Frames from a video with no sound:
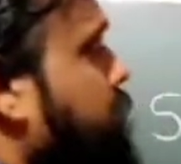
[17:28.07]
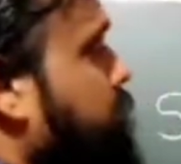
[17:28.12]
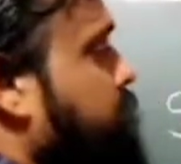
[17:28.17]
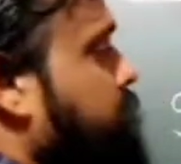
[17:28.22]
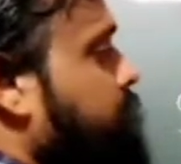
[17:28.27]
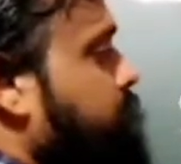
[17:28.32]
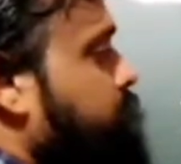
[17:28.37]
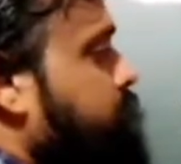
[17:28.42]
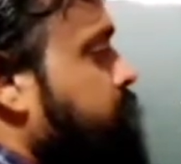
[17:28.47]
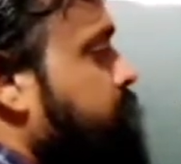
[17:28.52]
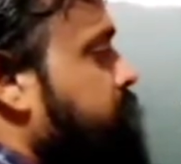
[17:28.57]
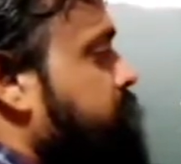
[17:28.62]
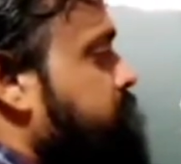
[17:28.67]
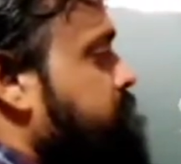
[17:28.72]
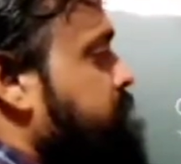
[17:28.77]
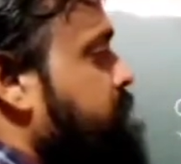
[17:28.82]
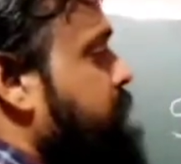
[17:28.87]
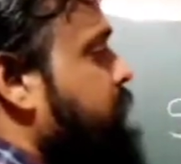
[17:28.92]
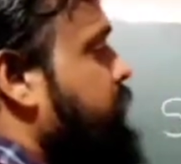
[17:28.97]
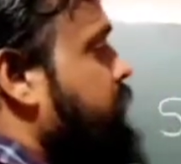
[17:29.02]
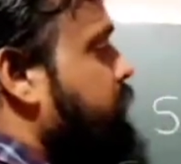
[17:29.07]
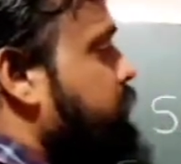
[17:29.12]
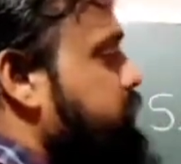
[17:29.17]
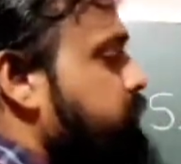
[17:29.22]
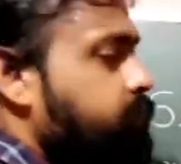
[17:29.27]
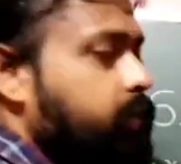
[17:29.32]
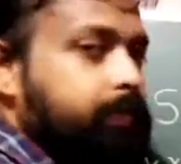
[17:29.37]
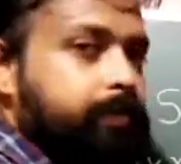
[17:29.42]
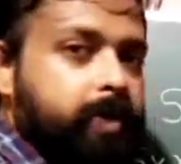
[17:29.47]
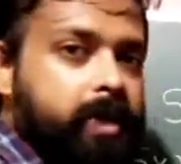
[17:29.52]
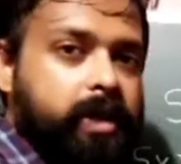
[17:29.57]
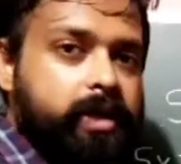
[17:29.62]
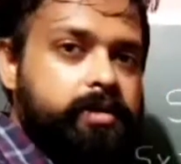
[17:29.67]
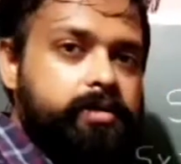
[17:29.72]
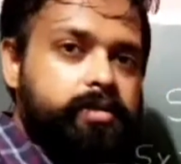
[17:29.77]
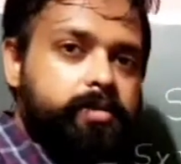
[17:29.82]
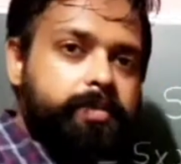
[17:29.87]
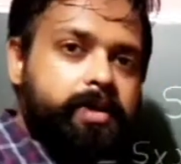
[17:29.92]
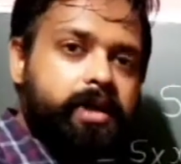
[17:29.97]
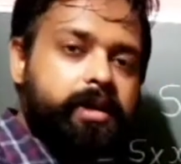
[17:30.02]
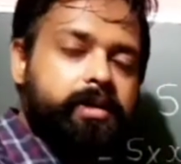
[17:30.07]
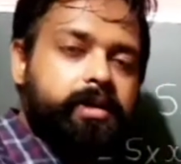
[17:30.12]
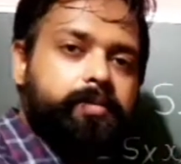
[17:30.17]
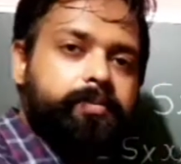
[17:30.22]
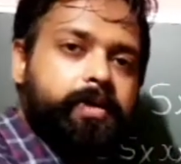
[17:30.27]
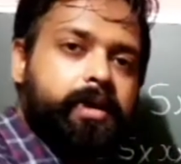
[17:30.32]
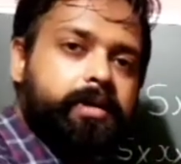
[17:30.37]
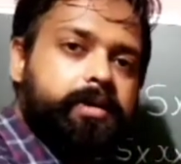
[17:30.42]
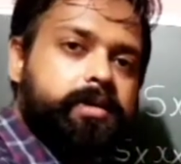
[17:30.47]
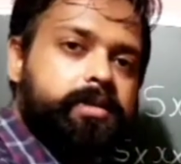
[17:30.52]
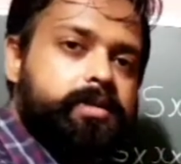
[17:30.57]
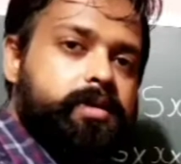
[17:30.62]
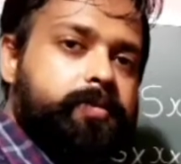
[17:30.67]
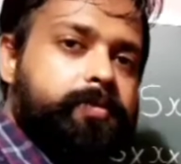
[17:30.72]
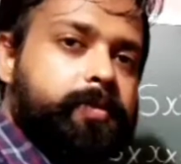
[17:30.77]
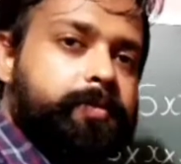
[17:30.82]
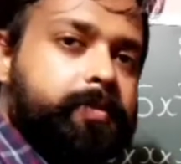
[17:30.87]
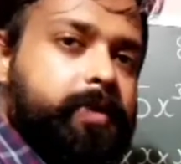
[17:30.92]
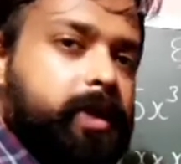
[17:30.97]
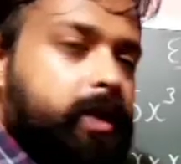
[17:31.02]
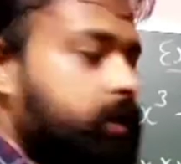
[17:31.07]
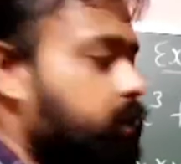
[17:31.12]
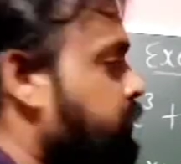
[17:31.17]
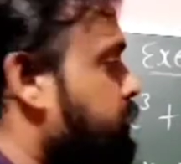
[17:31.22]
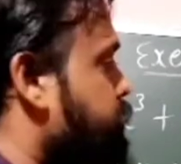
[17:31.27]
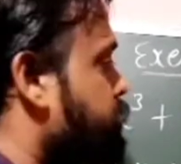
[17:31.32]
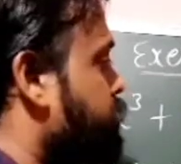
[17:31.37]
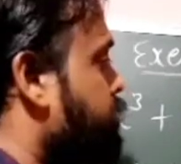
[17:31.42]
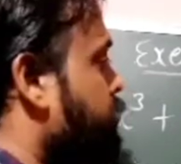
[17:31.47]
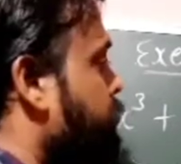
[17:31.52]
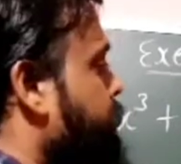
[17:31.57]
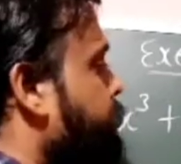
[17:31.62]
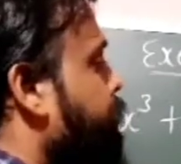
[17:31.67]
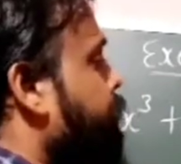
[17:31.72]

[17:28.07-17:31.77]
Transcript: Now you can see here is 15. So make the factors of 15 also.